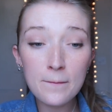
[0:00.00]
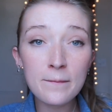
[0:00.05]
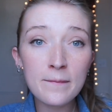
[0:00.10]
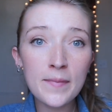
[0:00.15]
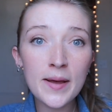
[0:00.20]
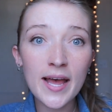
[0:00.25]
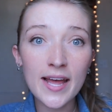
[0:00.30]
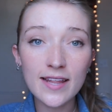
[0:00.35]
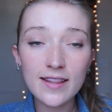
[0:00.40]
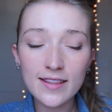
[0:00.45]

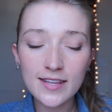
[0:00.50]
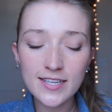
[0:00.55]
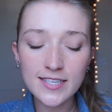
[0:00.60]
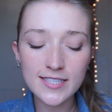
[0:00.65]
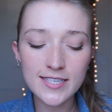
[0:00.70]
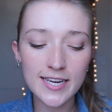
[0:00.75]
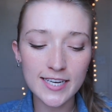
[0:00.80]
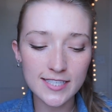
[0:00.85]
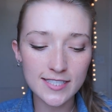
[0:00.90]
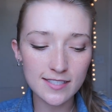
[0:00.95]
But
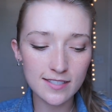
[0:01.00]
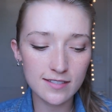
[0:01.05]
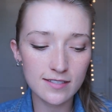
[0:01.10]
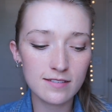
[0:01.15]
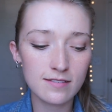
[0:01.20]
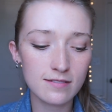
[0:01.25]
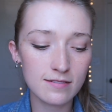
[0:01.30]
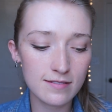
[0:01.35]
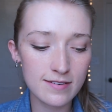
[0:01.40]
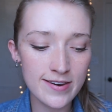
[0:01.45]
this
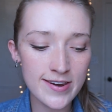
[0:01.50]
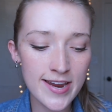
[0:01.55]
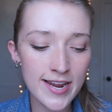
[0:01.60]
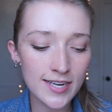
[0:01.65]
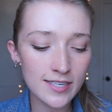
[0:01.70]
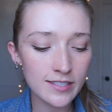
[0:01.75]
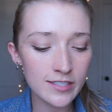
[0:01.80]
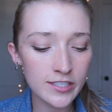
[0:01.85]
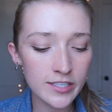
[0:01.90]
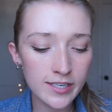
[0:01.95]
next,
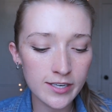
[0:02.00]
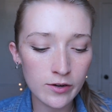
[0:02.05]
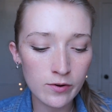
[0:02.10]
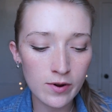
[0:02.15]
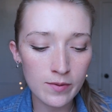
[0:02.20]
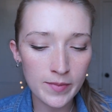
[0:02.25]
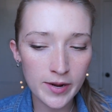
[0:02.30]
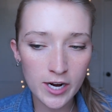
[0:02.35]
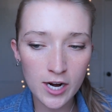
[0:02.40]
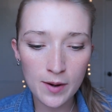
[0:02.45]
next to do
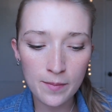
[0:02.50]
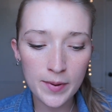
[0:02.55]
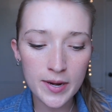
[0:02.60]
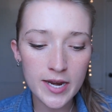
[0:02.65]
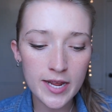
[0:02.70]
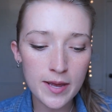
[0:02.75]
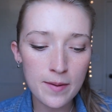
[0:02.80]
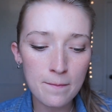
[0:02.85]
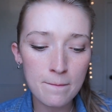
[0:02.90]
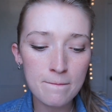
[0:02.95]
on my Carpe
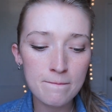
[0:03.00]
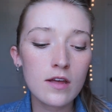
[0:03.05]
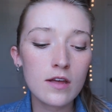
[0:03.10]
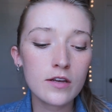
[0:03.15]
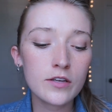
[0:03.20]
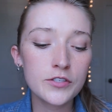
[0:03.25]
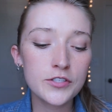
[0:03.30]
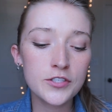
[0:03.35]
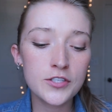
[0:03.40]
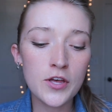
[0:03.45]
Diem.
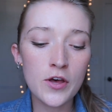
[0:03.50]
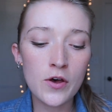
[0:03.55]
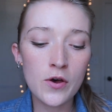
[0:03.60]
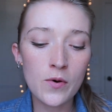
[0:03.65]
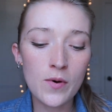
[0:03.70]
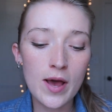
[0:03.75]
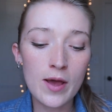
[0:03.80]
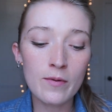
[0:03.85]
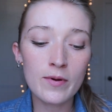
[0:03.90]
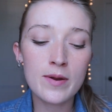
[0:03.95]

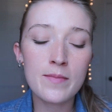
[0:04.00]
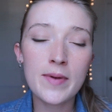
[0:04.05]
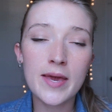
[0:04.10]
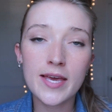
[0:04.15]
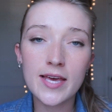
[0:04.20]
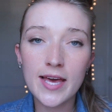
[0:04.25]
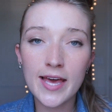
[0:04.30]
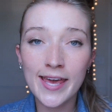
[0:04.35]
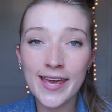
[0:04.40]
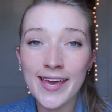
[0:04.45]
So I wanna
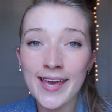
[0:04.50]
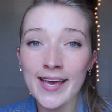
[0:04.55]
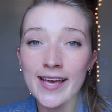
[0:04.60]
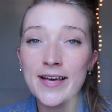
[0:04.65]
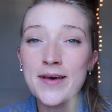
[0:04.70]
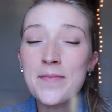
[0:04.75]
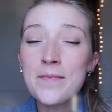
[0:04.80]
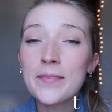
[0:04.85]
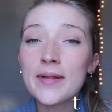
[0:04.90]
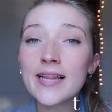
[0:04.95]
make a
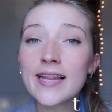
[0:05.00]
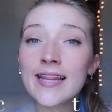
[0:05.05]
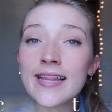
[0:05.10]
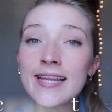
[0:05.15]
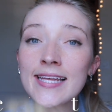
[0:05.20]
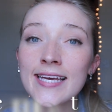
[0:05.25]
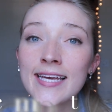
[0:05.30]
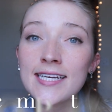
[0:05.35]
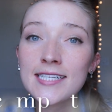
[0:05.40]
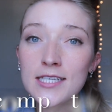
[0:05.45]

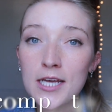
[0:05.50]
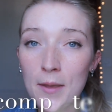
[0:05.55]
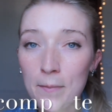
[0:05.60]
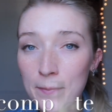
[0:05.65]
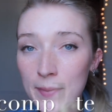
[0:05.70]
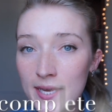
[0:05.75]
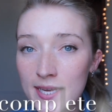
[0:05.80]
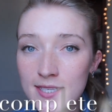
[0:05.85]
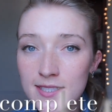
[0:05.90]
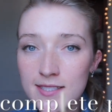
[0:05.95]
complete
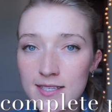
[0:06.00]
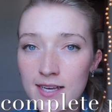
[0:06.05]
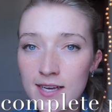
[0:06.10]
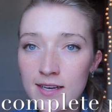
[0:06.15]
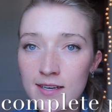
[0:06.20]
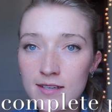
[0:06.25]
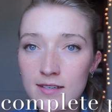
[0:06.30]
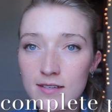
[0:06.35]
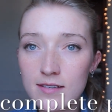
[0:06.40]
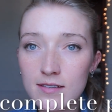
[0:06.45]

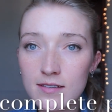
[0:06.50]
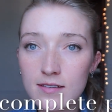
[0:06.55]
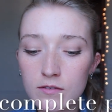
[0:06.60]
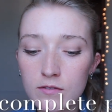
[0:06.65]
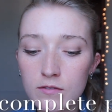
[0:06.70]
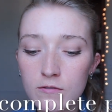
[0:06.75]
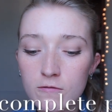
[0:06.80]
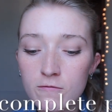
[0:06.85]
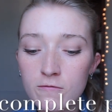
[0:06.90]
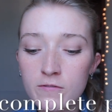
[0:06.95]
pizza
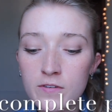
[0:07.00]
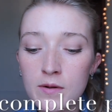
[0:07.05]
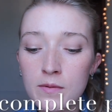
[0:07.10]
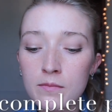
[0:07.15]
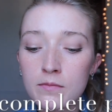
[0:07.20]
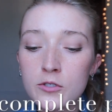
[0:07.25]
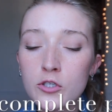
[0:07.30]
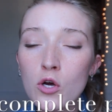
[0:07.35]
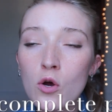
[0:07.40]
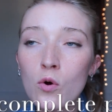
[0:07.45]

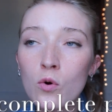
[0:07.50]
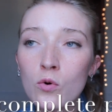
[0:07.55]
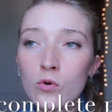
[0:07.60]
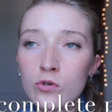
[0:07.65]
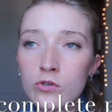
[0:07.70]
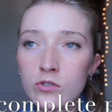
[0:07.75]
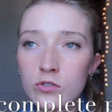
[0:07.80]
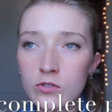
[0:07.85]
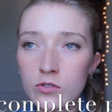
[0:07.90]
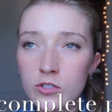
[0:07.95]
from
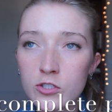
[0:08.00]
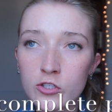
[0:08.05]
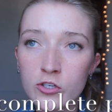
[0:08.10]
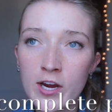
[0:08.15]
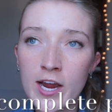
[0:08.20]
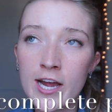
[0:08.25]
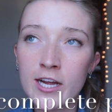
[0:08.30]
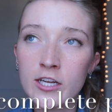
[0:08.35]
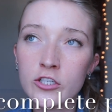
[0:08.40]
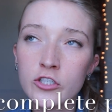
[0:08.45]
total
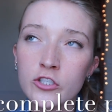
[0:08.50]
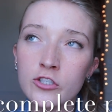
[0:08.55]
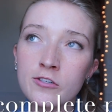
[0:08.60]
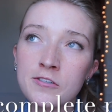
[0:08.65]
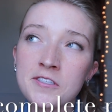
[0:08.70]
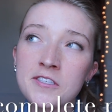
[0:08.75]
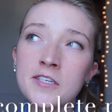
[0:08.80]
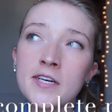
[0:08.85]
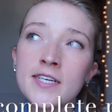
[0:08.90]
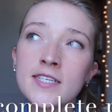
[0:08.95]
scratch,
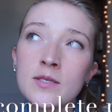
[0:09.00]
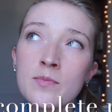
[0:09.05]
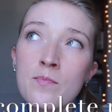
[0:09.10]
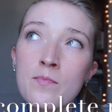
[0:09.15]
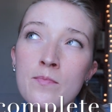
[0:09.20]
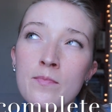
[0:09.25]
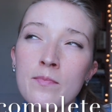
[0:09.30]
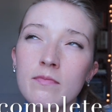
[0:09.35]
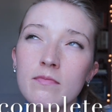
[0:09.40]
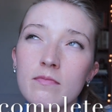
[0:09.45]
or as
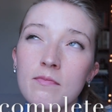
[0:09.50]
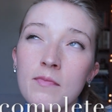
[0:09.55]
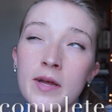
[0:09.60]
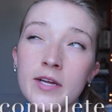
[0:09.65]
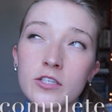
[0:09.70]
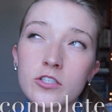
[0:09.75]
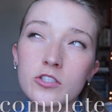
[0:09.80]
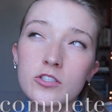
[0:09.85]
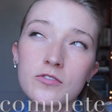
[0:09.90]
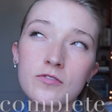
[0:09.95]

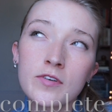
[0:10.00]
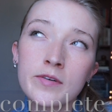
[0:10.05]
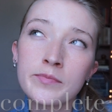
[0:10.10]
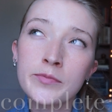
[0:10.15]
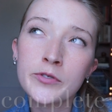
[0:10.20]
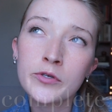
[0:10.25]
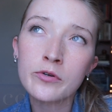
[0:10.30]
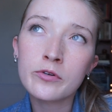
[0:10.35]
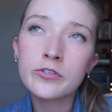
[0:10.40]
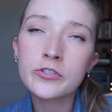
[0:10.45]
much from
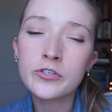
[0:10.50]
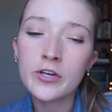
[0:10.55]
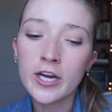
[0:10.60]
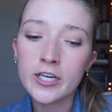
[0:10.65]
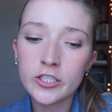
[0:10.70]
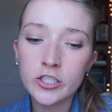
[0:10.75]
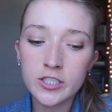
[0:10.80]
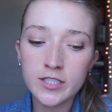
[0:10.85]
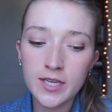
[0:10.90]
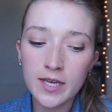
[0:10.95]
total
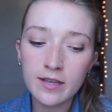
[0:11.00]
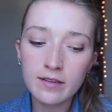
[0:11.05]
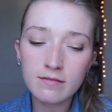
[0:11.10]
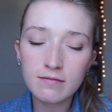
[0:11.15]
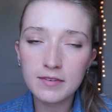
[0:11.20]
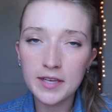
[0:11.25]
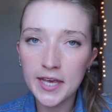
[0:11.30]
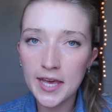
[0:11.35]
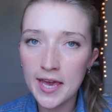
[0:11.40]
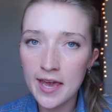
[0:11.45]
scratch as I
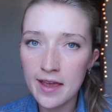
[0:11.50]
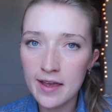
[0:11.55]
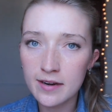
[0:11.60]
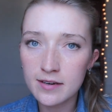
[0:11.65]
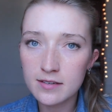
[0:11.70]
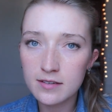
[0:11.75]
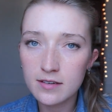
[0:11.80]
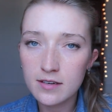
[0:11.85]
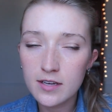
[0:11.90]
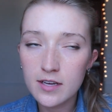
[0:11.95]

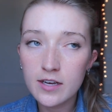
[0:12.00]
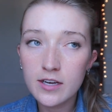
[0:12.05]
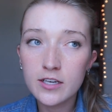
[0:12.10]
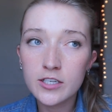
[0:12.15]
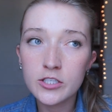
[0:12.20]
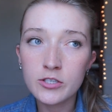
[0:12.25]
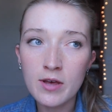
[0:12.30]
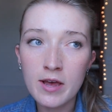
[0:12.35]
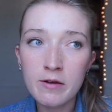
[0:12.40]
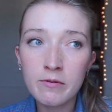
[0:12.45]
can.
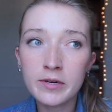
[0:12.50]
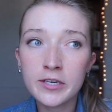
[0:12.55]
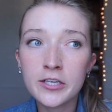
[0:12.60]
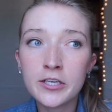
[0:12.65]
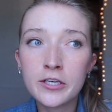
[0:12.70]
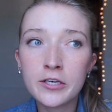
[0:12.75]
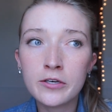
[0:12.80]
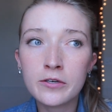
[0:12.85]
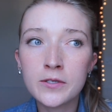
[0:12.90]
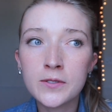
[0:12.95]
So I wanna
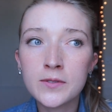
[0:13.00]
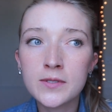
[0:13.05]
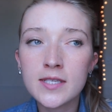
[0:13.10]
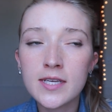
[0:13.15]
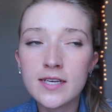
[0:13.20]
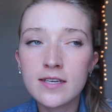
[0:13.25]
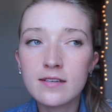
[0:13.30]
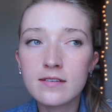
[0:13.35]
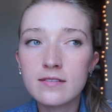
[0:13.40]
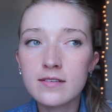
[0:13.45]
use
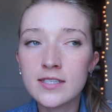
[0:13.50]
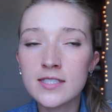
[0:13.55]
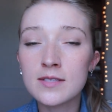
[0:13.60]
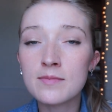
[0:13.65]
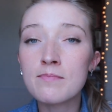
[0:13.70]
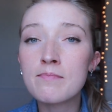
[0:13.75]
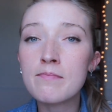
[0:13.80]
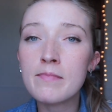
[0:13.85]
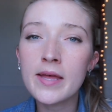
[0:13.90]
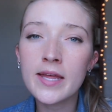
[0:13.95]
as
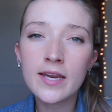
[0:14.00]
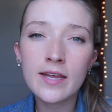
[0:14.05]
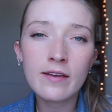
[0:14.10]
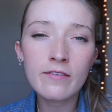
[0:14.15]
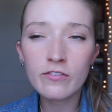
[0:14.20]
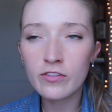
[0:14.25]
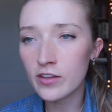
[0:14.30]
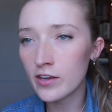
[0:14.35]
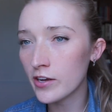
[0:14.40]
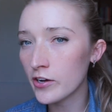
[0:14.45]
many
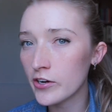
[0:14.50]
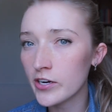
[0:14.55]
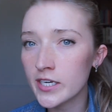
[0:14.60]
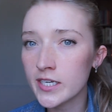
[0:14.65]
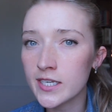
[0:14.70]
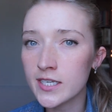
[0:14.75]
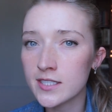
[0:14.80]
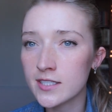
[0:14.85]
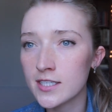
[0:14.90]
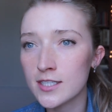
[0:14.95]
of the
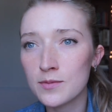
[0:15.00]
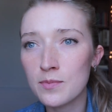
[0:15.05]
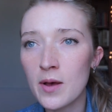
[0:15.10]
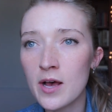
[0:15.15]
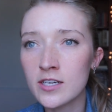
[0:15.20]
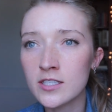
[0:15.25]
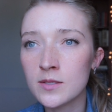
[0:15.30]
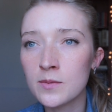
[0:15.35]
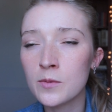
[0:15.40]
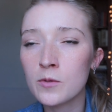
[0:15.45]
ingredients as
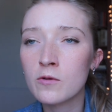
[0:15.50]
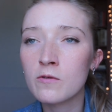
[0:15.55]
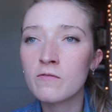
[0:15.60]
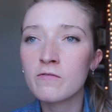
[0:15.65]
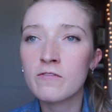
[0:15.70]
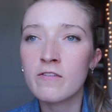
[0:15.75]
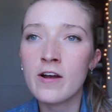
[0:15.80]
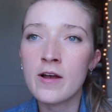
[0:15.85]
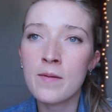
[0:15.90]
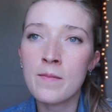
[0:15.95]
possible
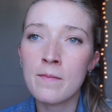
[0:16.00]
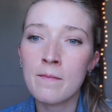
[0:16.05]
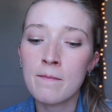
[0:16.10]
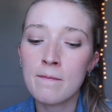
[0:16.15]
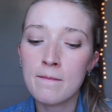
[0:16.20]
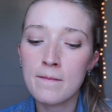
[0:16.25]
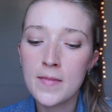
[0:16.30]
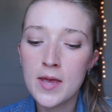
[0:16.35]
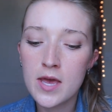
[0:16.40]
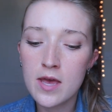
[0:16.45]
from
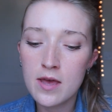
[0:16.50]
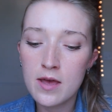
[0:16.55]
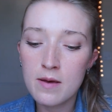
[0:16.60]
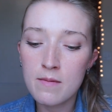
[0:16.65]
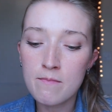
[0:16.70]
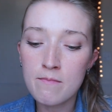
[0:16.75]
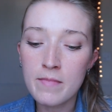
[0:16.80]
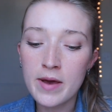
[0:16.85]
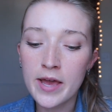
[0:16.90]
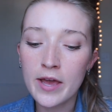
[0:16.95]

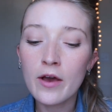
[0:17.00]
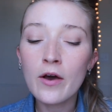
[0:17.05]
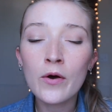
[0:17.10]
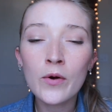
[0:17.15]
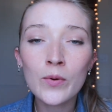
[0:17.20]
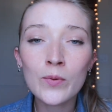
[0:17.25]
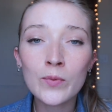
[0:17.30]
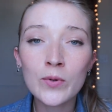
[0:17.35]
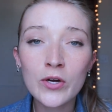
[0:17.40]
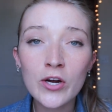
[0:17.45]
my
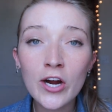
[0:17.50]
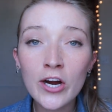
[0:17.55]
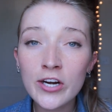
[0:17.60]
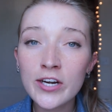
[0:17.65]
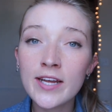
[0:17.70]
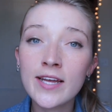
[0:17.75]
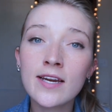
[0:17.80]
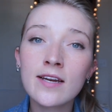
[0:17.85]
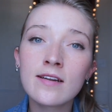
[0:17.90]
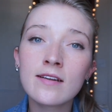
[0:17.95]
own
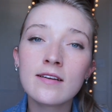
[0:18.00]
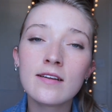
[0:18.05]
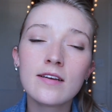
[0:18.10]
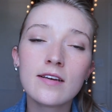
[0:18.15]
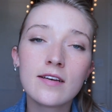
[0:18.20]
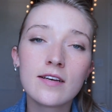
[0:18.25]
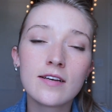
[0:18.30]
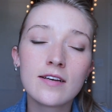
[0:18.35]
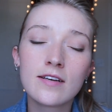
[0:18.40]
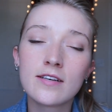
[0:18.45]
garden.
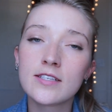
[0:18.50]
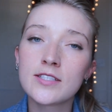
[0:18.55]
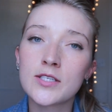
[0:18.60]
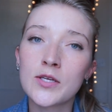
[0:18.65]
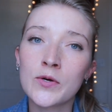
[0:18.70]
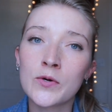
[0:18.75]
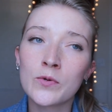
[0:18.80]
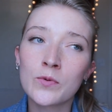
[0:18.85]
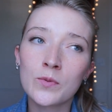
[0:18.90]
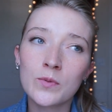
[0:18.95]

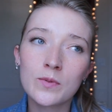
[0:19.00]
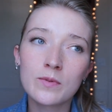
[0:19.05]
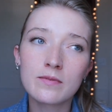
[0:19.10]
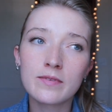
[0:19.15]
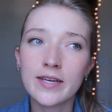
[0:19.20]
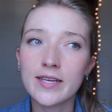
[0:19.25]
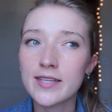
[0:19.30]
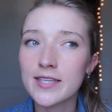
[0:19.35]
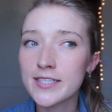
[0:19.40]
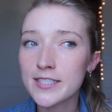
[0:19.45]
So
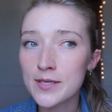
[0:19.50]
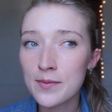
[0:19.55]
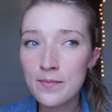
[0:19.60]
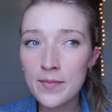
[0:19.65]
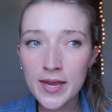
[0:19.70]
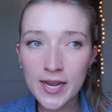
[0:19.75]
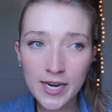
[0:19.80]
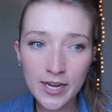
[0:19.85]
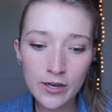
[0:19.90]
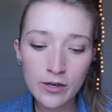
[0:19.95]
like the
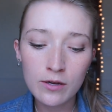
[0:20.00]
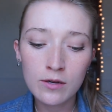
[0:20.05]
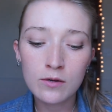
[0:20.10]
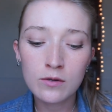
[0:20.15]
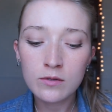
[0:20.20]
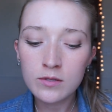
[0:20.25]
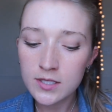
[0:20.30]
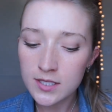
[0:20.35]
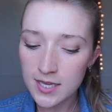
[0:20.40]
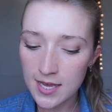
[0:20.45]

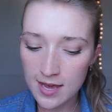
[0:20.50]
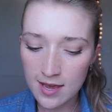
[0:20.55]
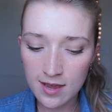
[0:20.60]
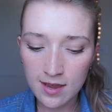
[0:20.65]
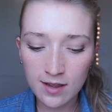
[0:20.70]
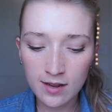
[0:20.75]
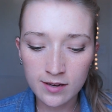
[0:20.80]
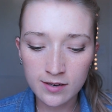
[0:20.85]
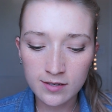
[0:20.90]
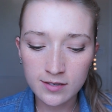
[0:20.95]
tomatoes
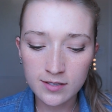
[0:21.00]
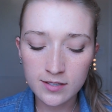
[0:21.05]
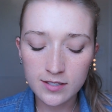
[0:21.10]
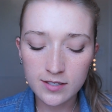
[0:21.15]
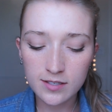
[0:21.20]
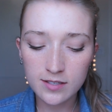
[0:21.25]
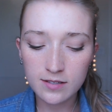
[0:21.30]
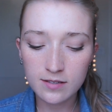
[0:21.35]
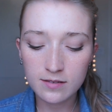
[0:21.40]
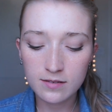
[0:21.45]
and
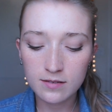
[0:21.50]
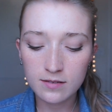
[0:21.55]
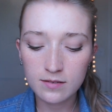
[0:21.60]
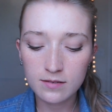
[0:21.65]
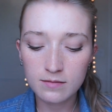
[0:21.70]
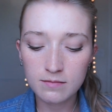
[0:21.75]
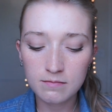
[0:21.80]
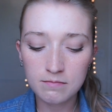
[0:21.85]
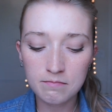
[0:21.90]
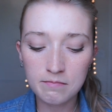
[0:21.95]

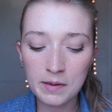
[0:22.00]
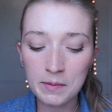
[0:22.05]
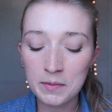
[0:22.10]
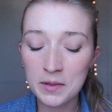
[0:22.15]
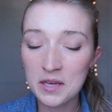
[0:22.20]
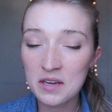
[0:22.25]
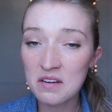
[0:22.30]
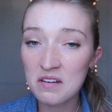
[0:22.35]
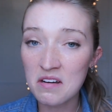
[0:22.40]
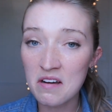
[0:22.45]
maybe
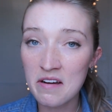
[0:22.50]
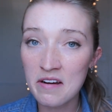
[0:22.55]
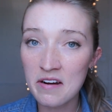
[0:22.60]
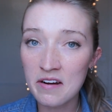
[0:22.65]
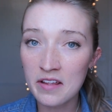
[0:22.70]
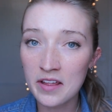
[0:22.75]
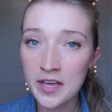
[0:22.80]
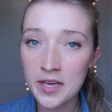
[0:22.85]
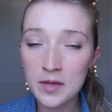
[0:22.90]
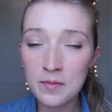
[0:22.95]
the
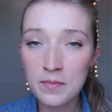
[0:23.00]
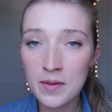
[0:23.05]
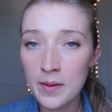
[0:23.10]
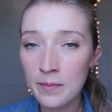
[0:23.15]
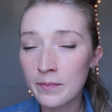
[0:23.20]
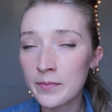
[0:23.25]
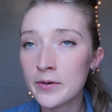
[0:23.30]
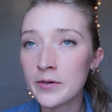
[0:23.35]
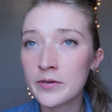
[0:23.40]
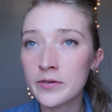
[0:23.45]
garlic,
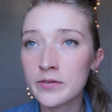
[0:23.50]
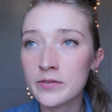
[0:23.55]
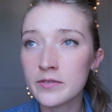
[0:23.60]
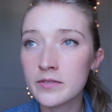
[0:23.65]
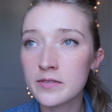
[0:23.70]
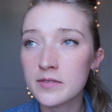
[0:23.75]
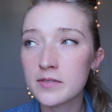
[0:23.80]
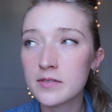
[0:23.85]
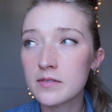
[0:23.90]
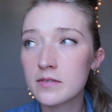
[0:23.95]

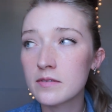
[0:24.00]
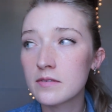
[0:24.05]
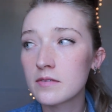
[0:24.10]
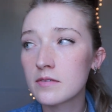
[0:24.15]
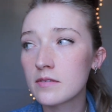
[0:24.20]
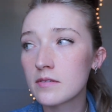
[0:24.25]
peppers,